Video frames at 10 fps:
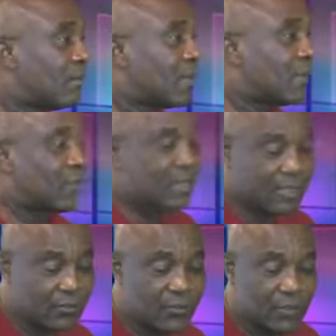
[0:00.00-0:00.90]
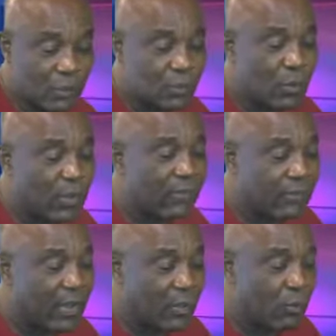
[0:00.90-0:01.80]
if
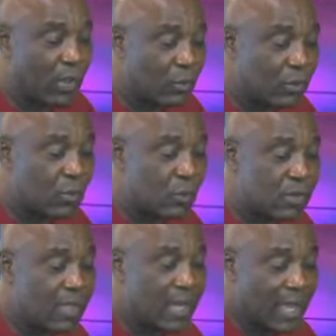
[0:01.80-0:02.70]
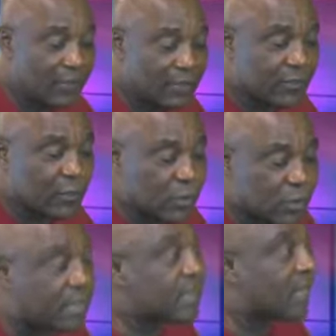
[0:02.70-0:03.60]
we are going to effectively use in this